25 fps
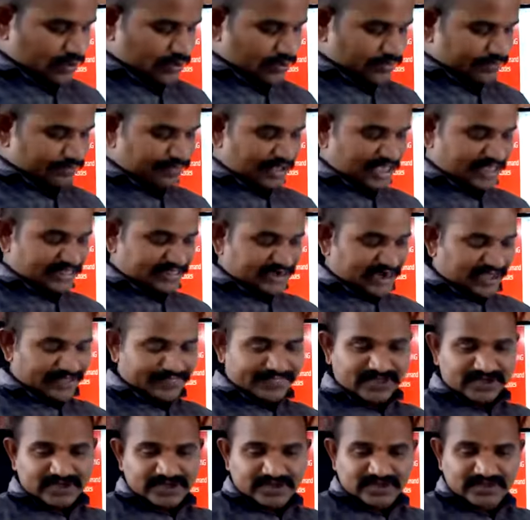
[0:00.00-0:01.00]
based on
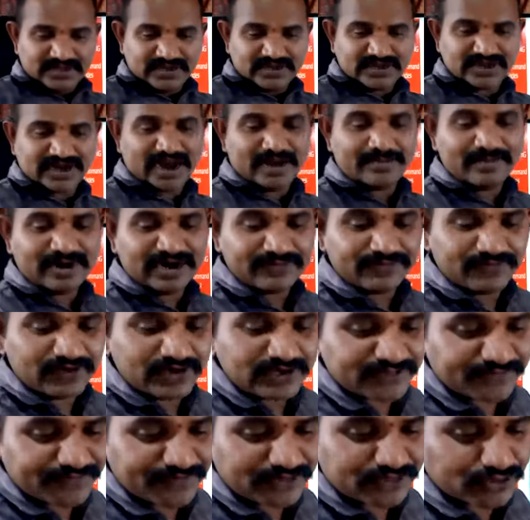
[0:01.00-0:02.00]
the command
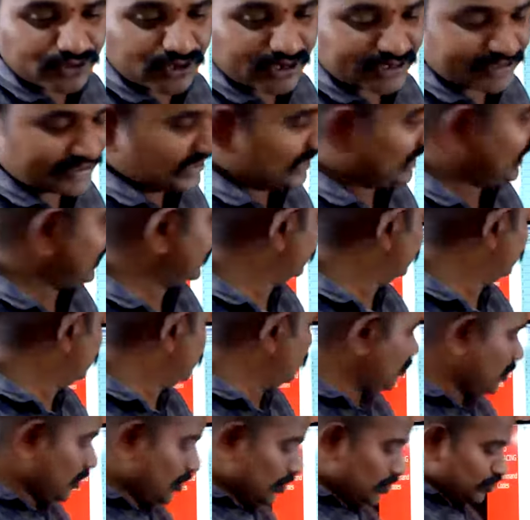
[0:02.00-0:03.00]
words which you are sending.
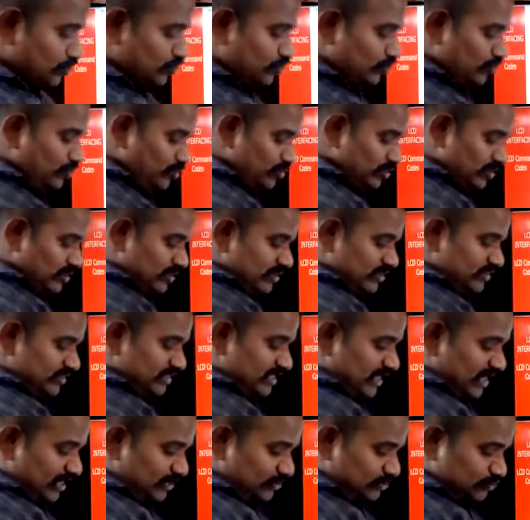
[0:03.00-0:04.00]
So there
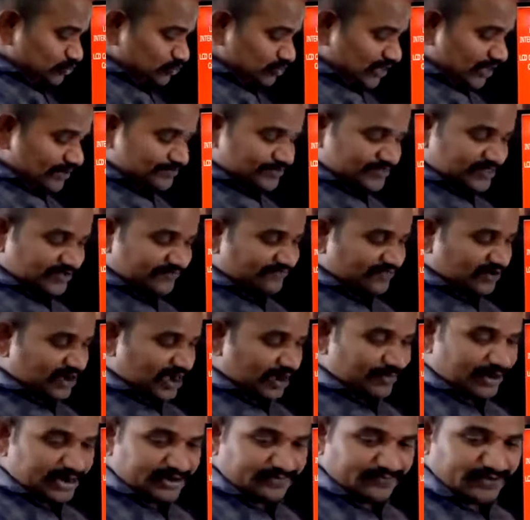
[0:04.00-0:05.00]
are two types of
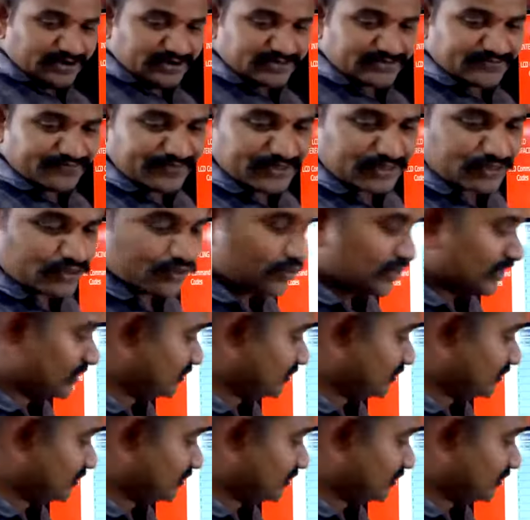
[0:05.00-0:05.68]
command words which you can